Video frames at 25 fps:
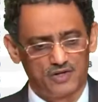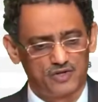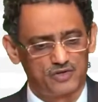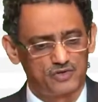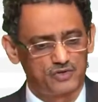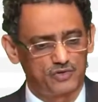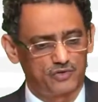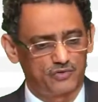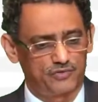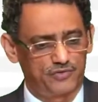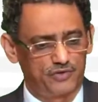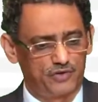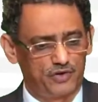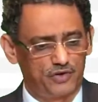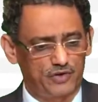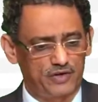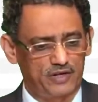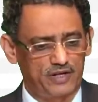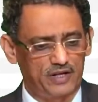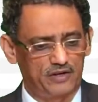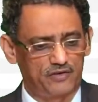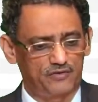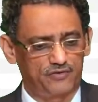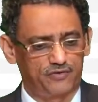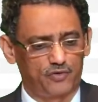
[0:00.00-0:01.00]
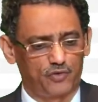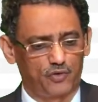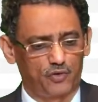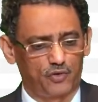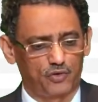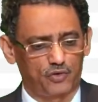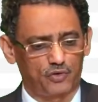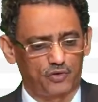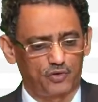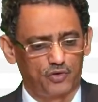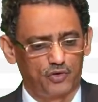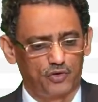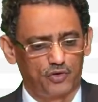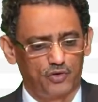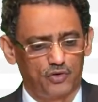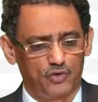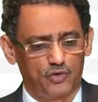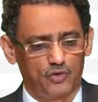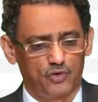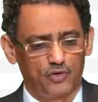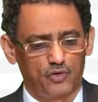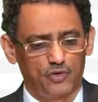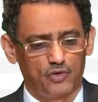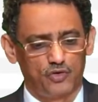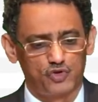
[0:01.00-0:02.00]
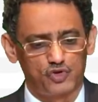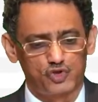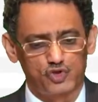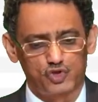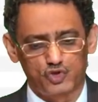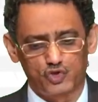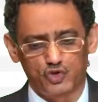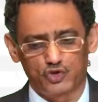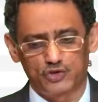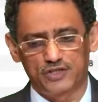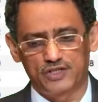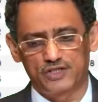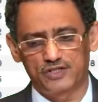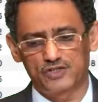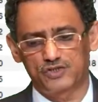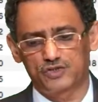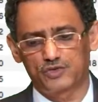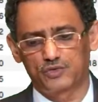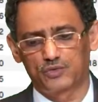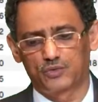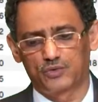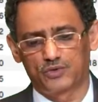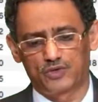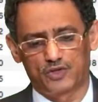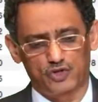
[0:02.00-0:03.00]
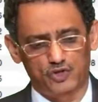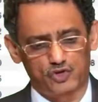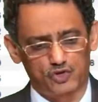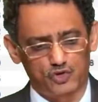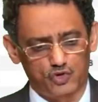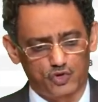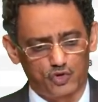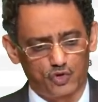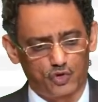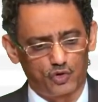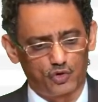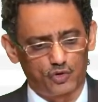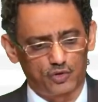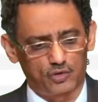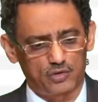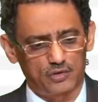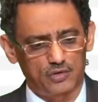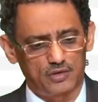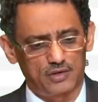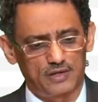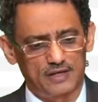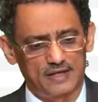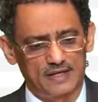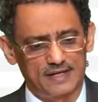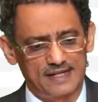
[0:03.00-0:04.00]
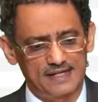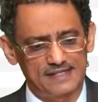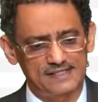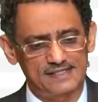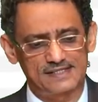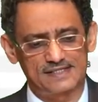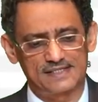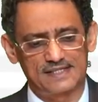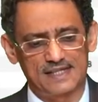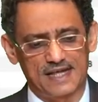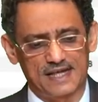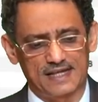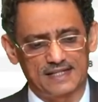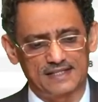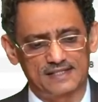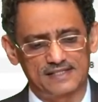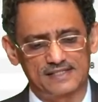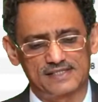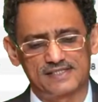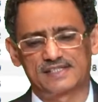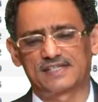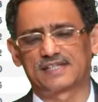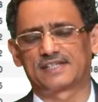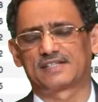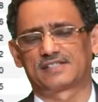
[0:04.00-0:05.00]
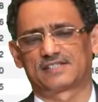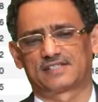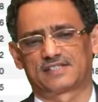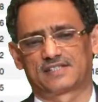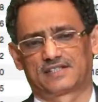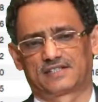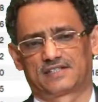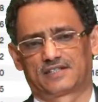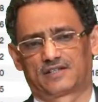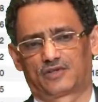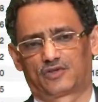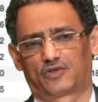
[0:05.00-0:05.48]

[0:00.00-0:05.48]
So if we're looking for students with a score less than 60,